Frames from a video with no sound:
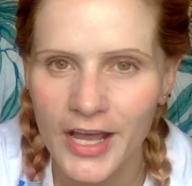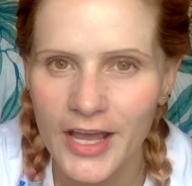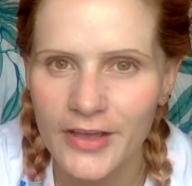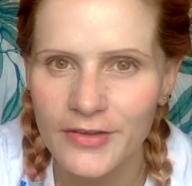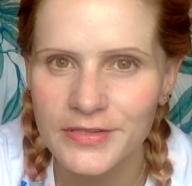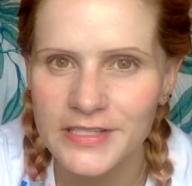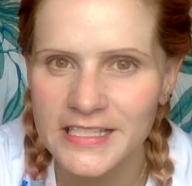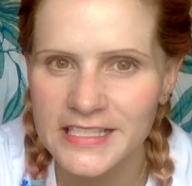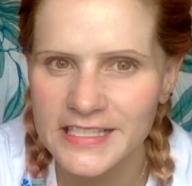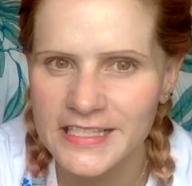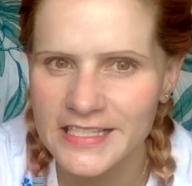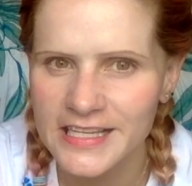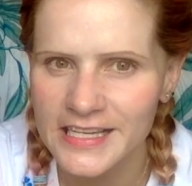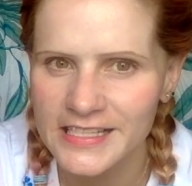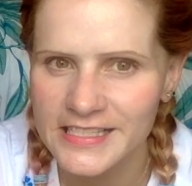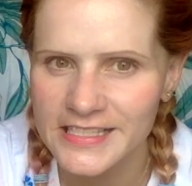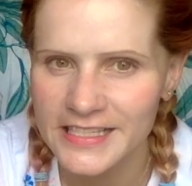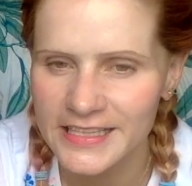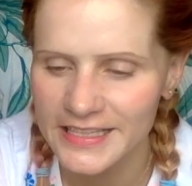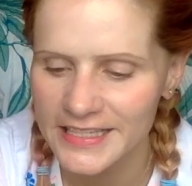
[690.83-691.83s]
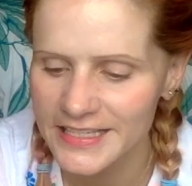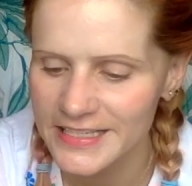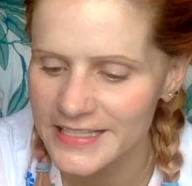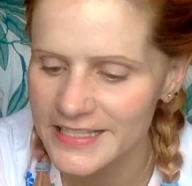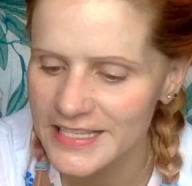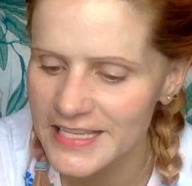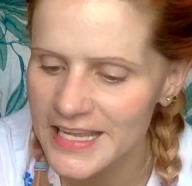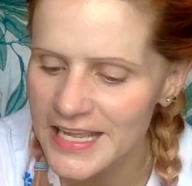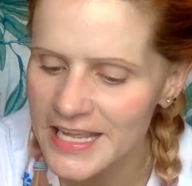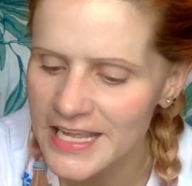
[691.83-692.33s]
I was discussing these
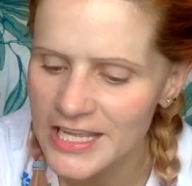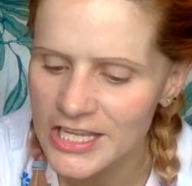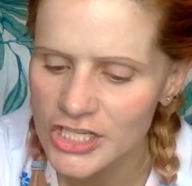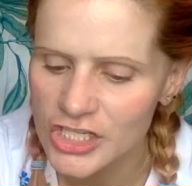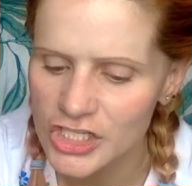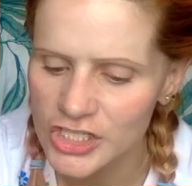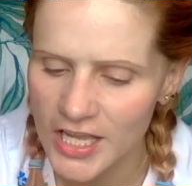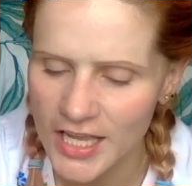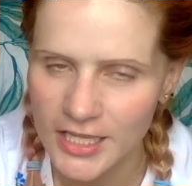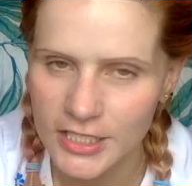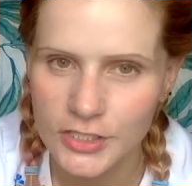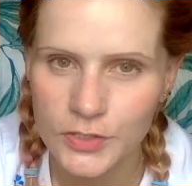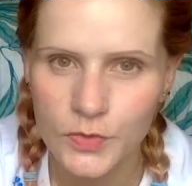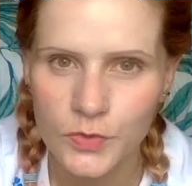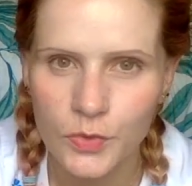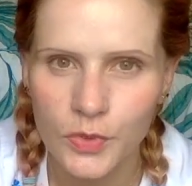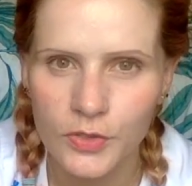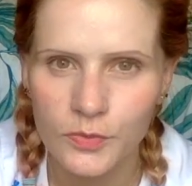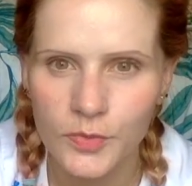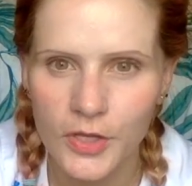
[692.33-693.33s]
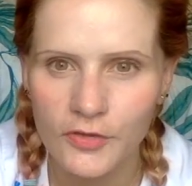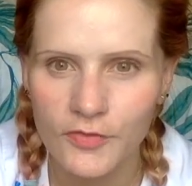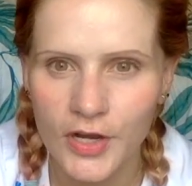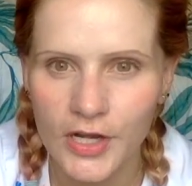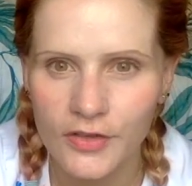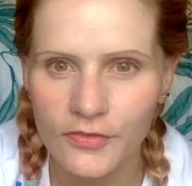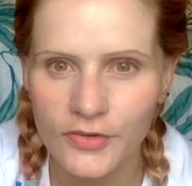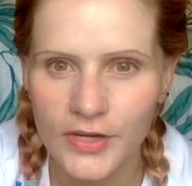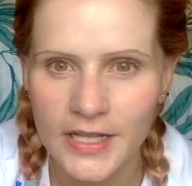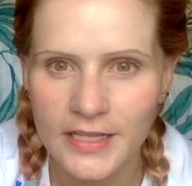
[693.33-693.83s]
shades with one of my
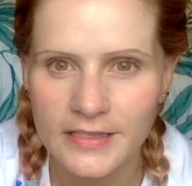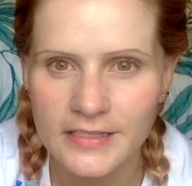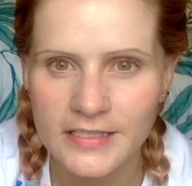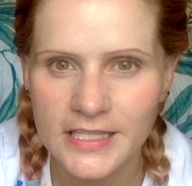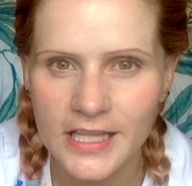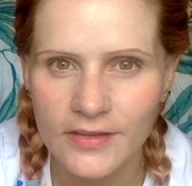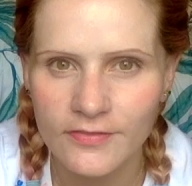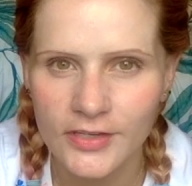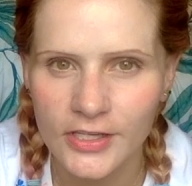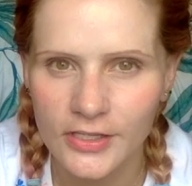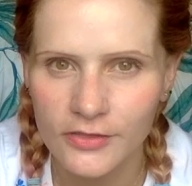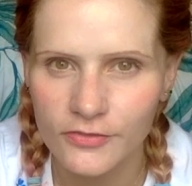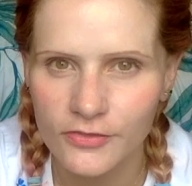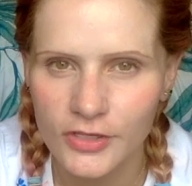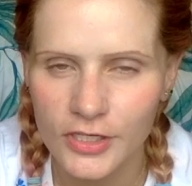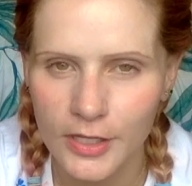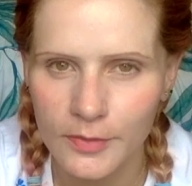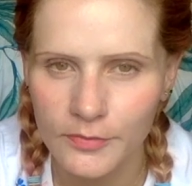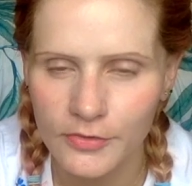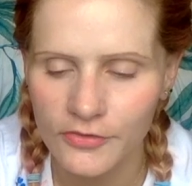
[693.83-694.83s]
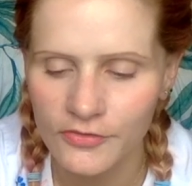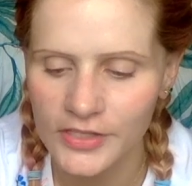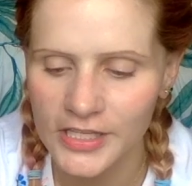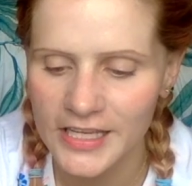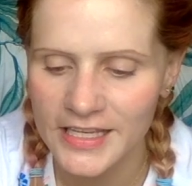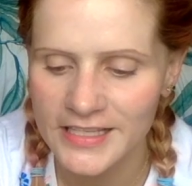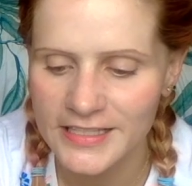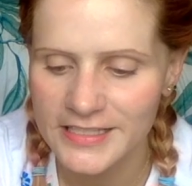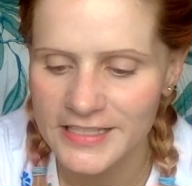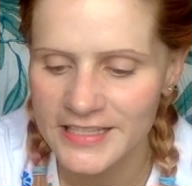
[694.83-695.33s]
running friends that I've known for a number of
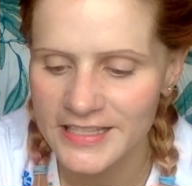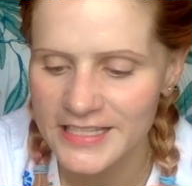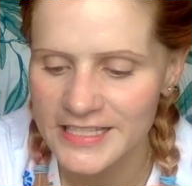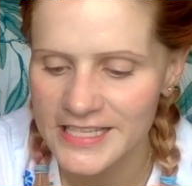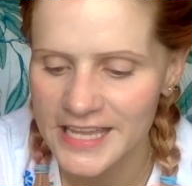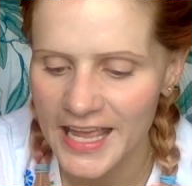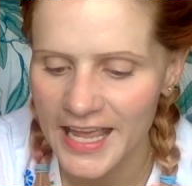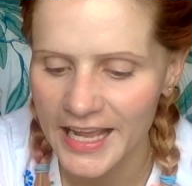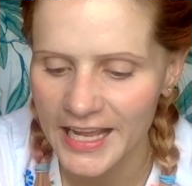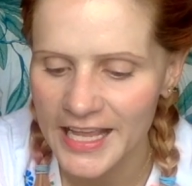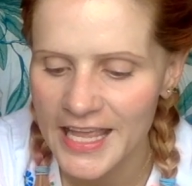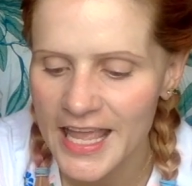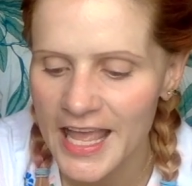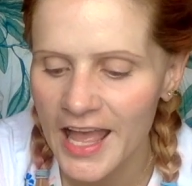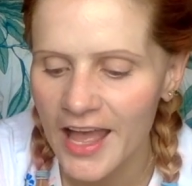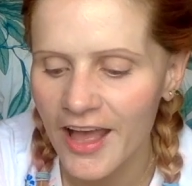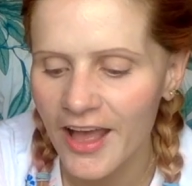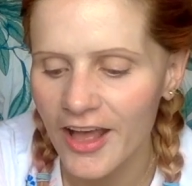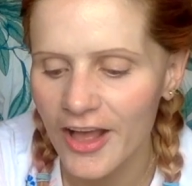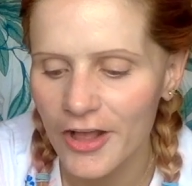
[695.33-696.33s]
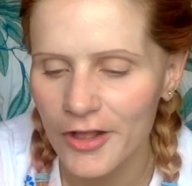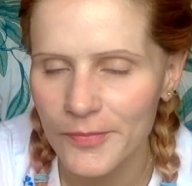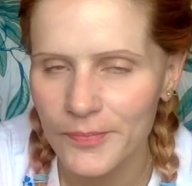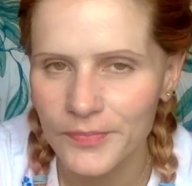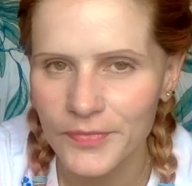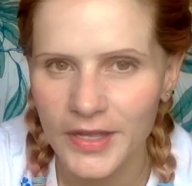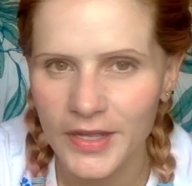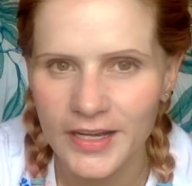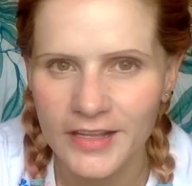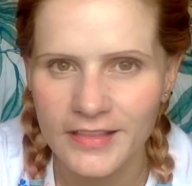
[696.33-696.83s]
years the other day,
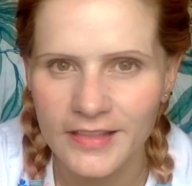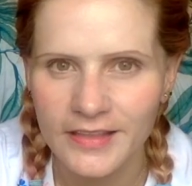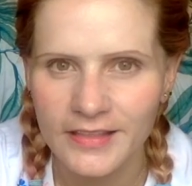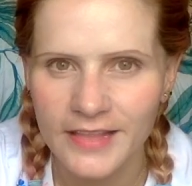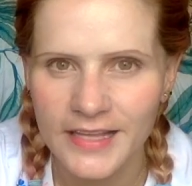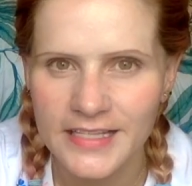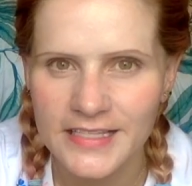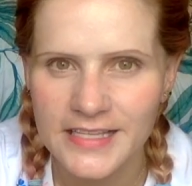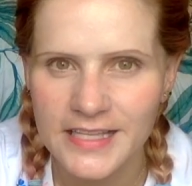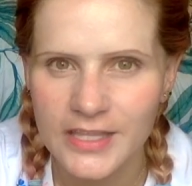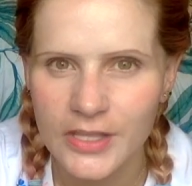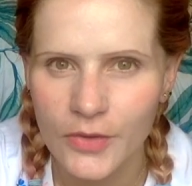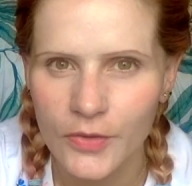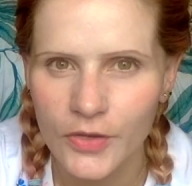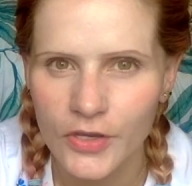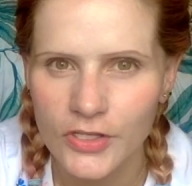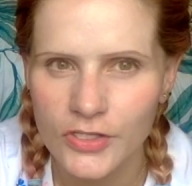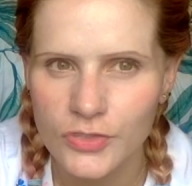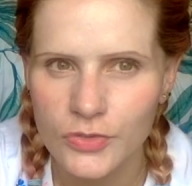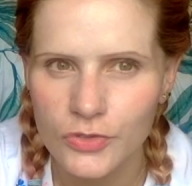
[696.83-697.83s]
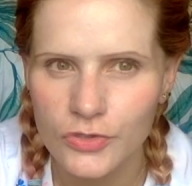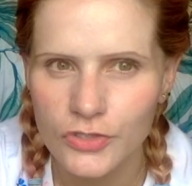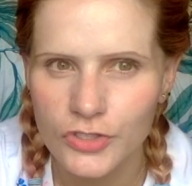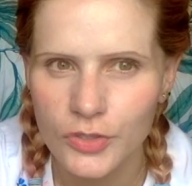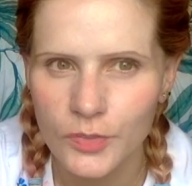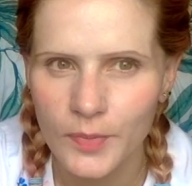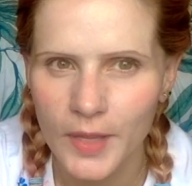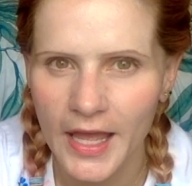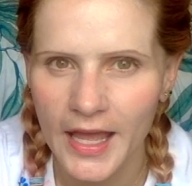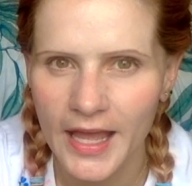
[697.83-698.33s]
and I think they said they were going to order
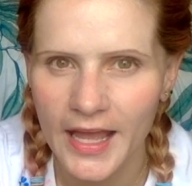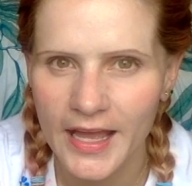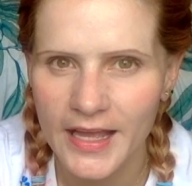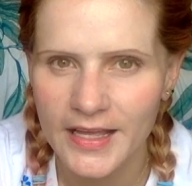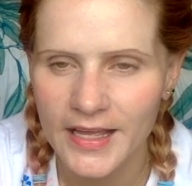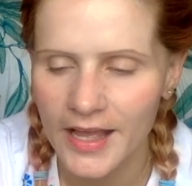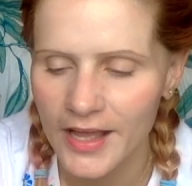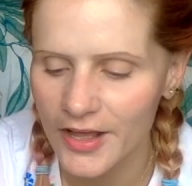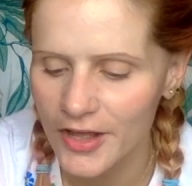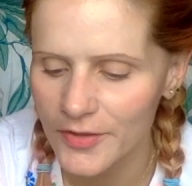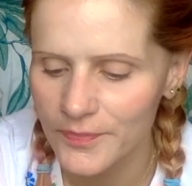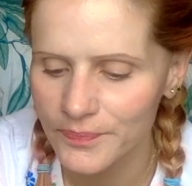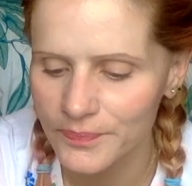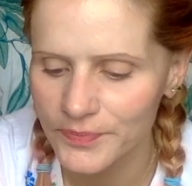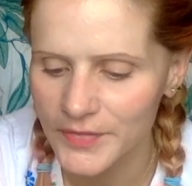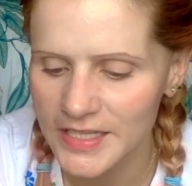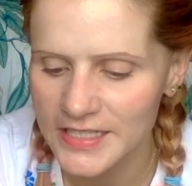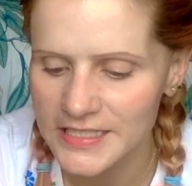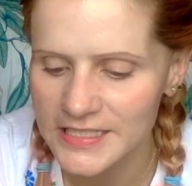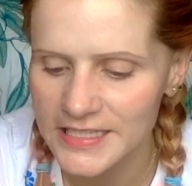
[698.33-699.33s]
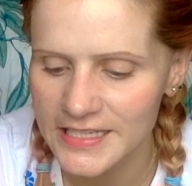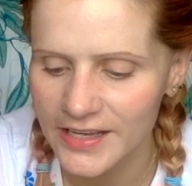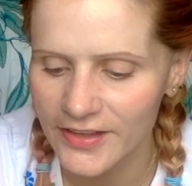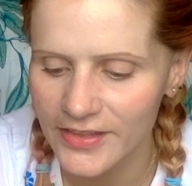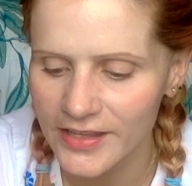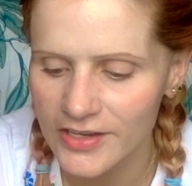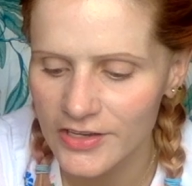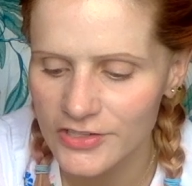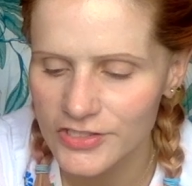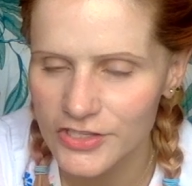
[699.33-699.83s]
a pair and see how
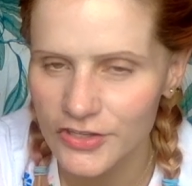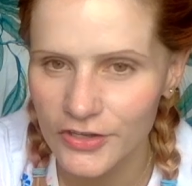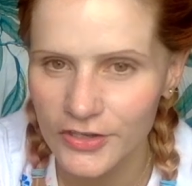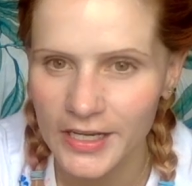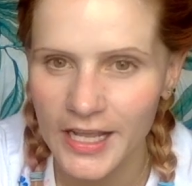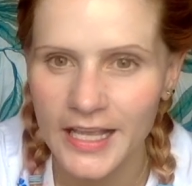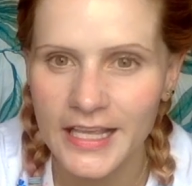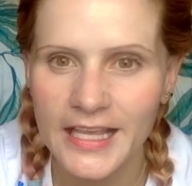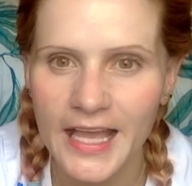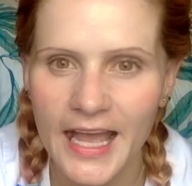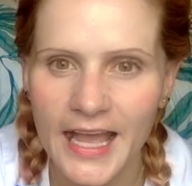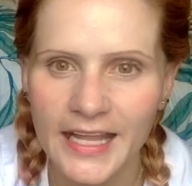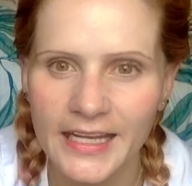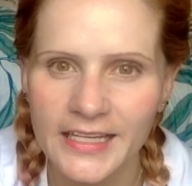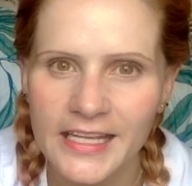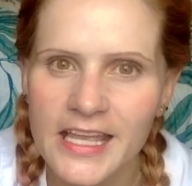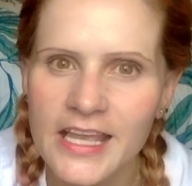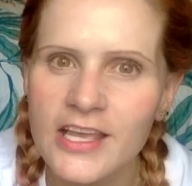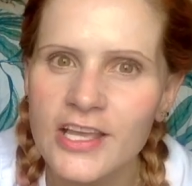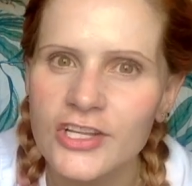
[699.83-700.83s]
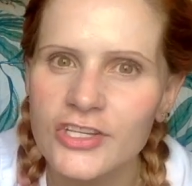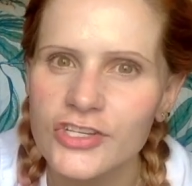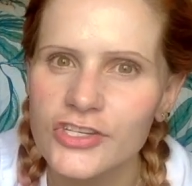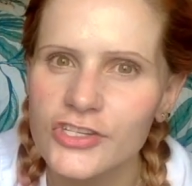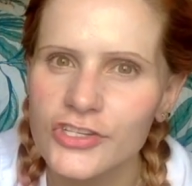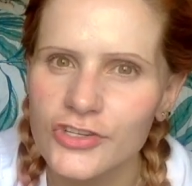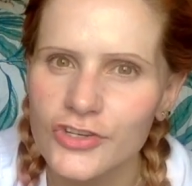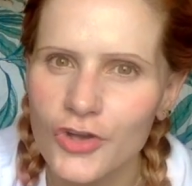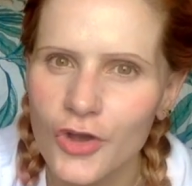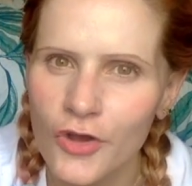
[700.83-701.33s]
they got on. Again,
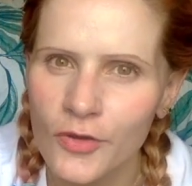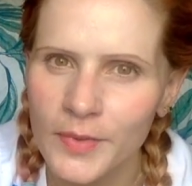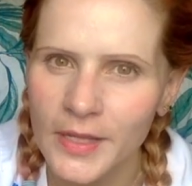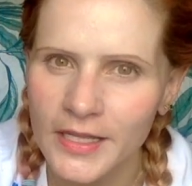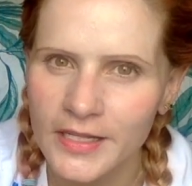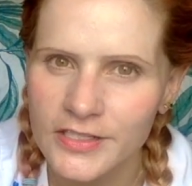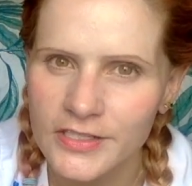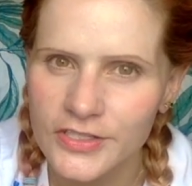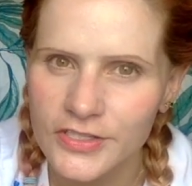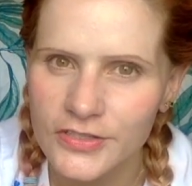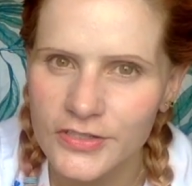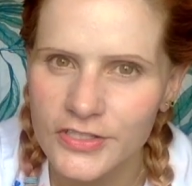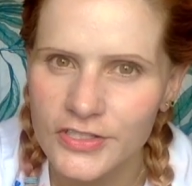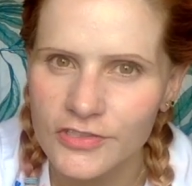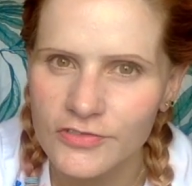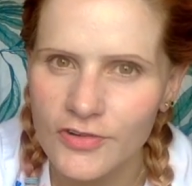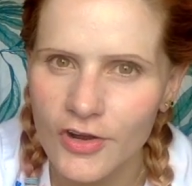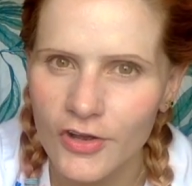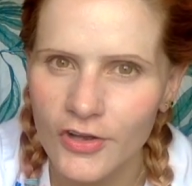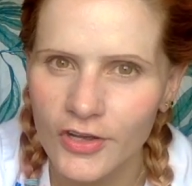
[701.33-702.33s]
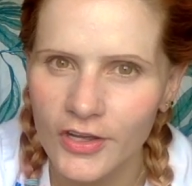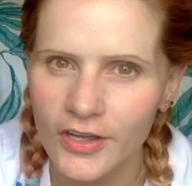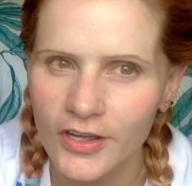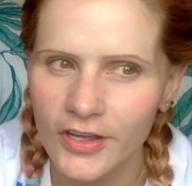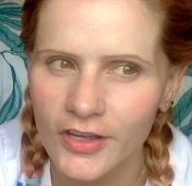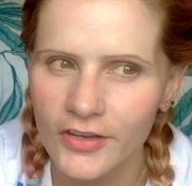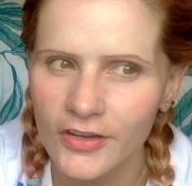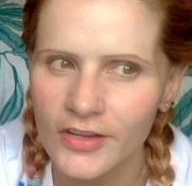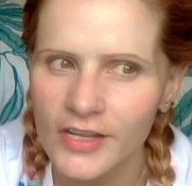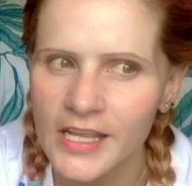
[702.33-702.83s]
just a comment to
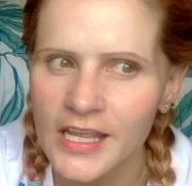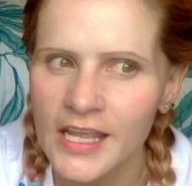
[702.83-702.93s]
Sirocco,